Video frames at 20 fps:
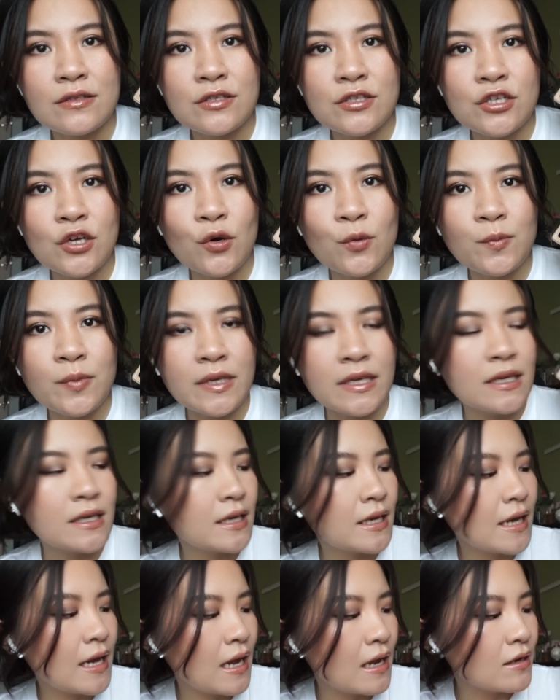taupey
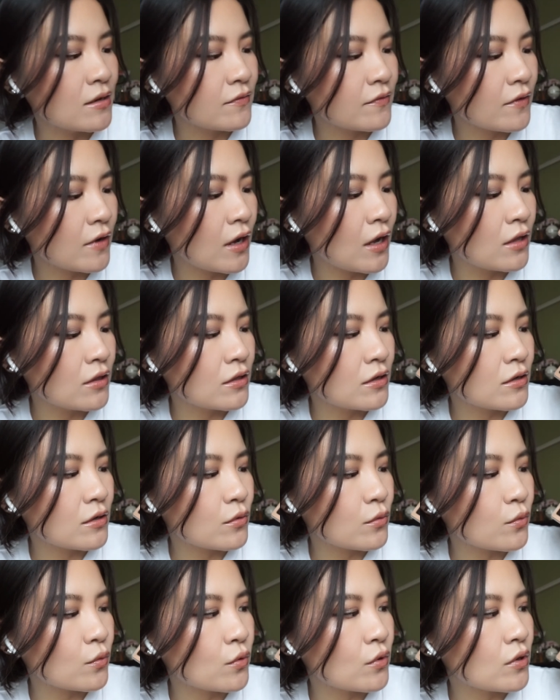kind of color,
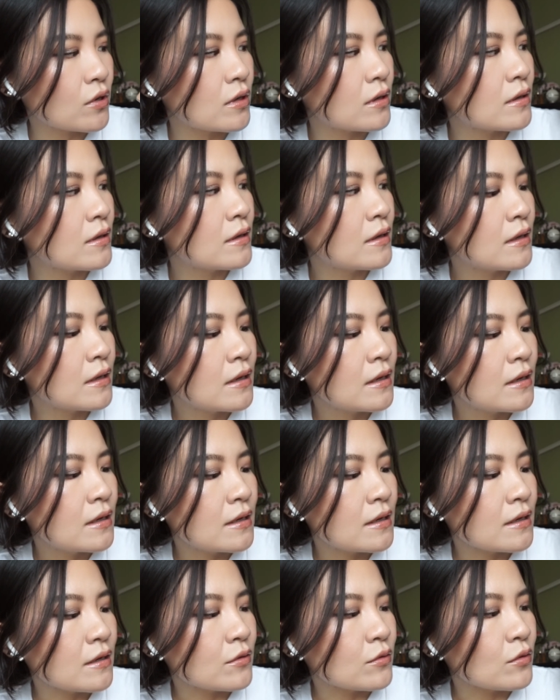or
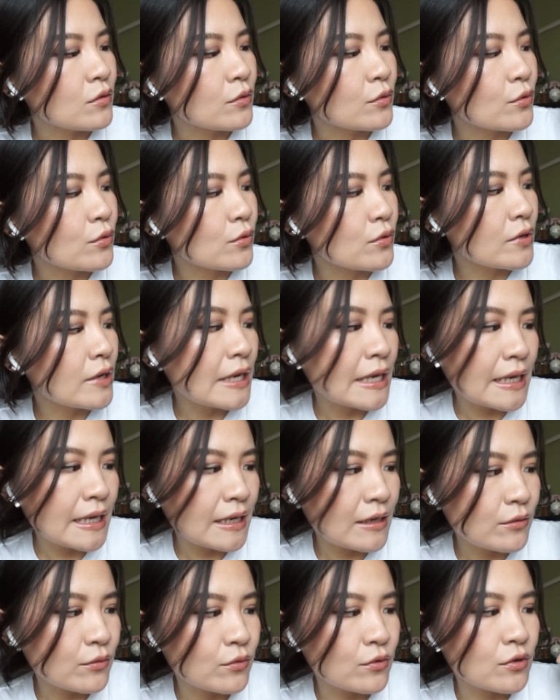
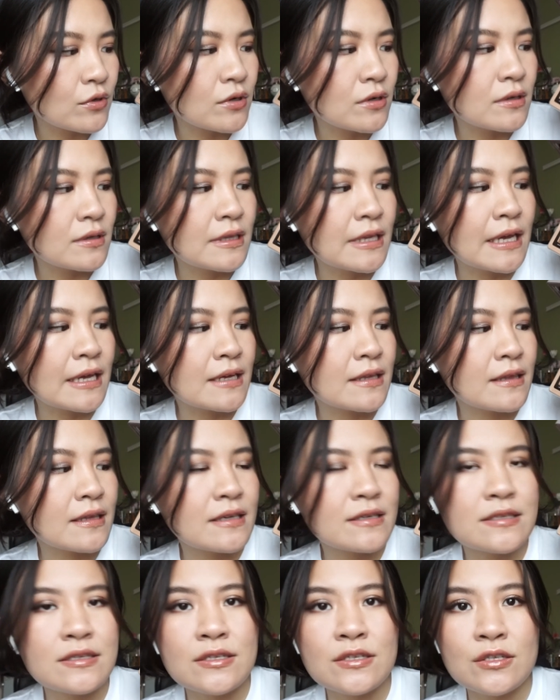gray, or like
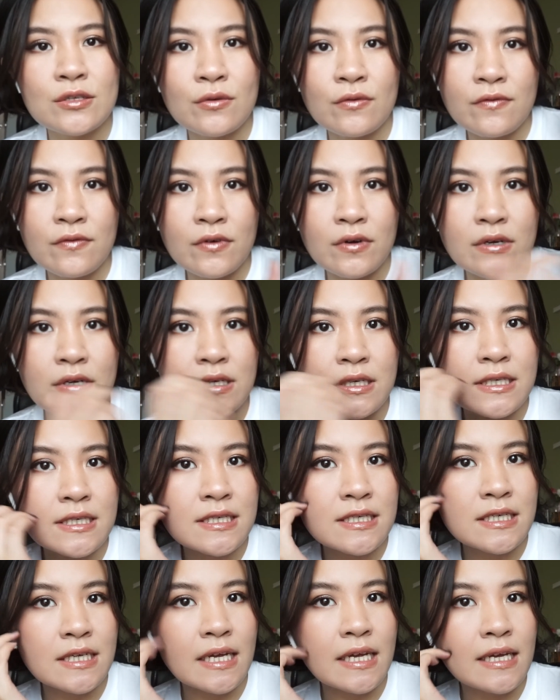this silver
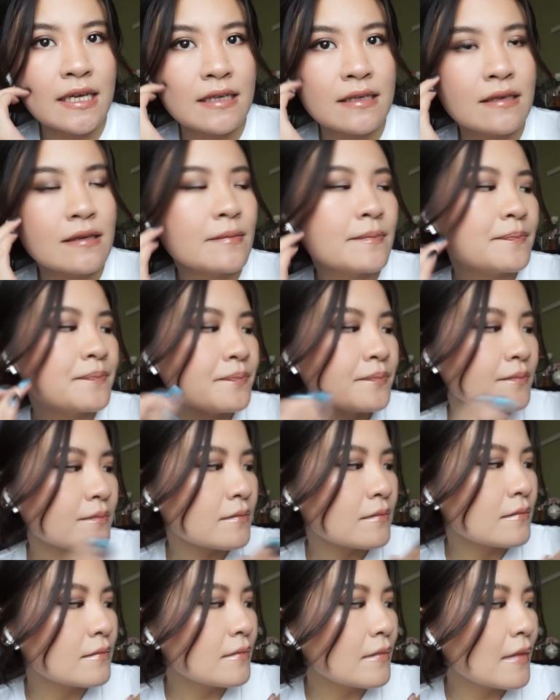shade.
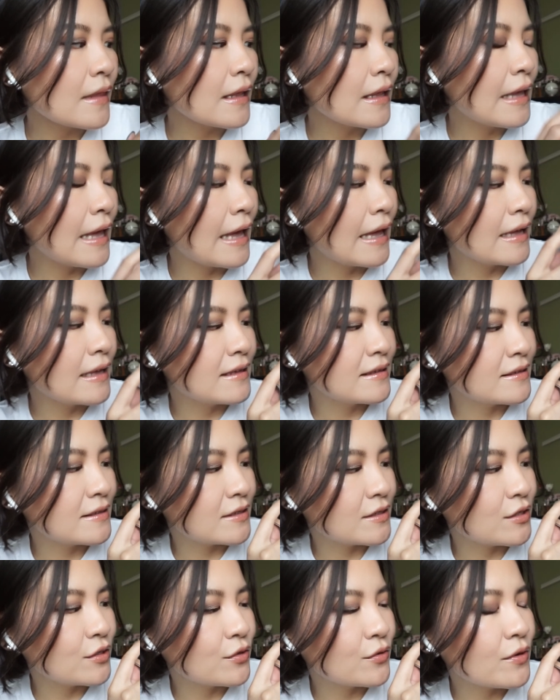and
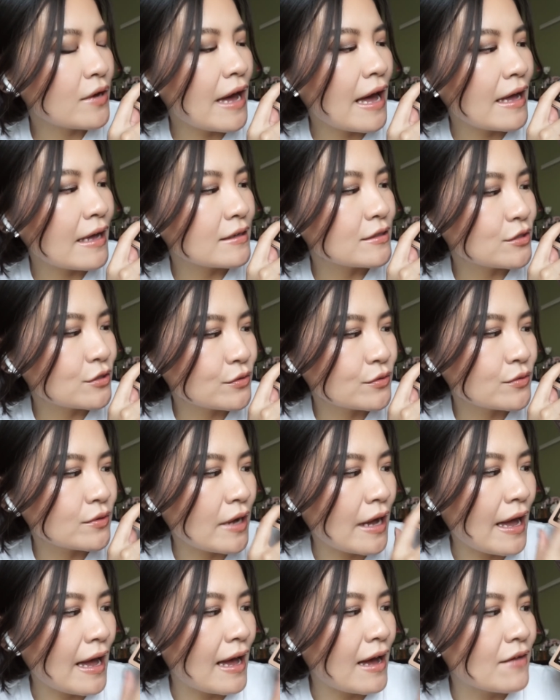you do
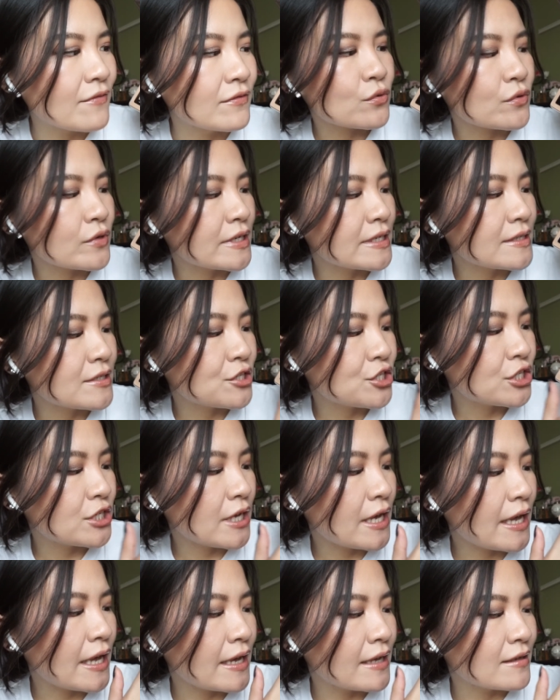have crease
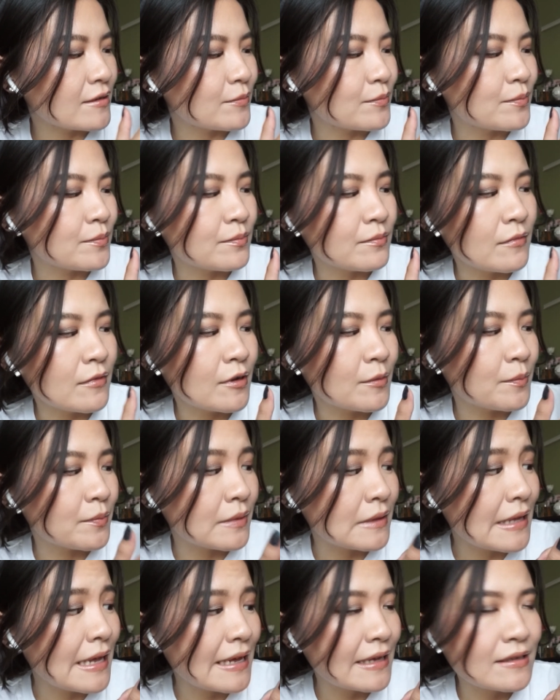shade, a
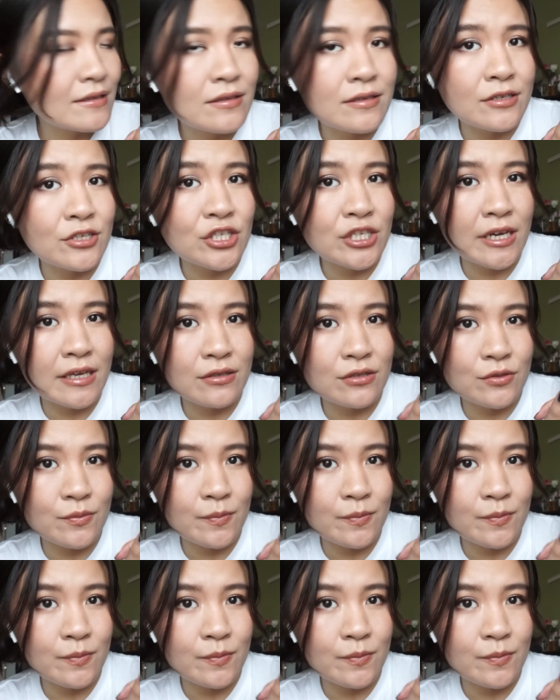shade to